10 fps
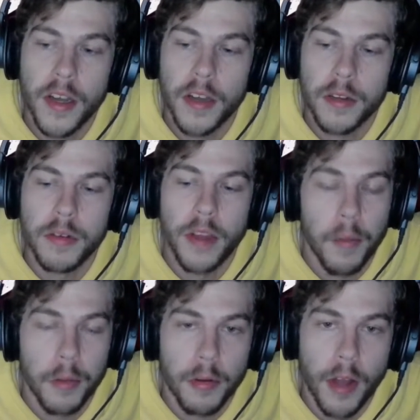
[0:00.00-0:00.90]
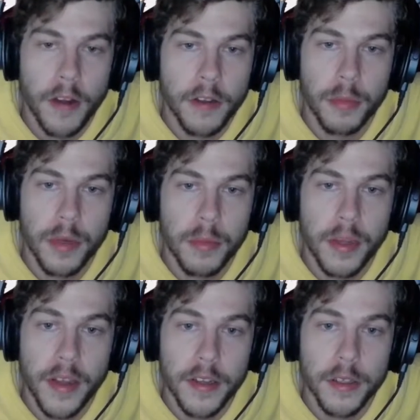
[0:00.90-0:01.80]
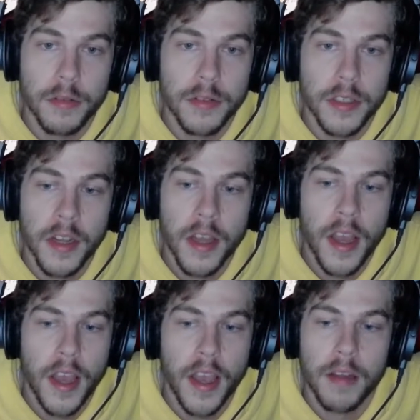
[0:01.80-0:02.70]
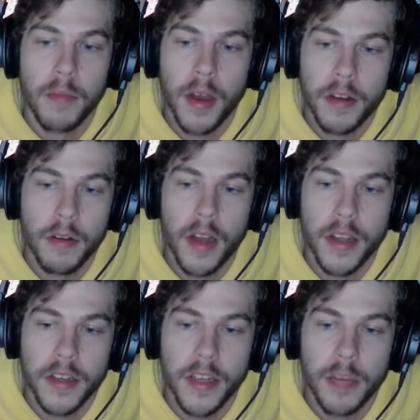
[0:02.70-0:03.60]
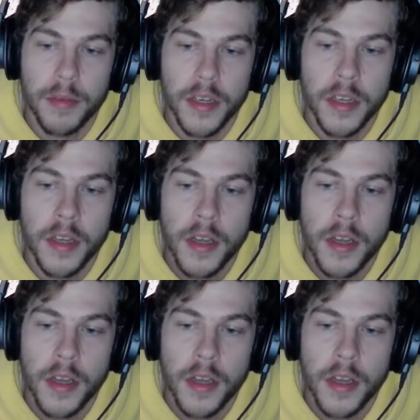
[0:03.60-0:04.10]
I do dabble around a little bit of Black Clover and My Hero Academia.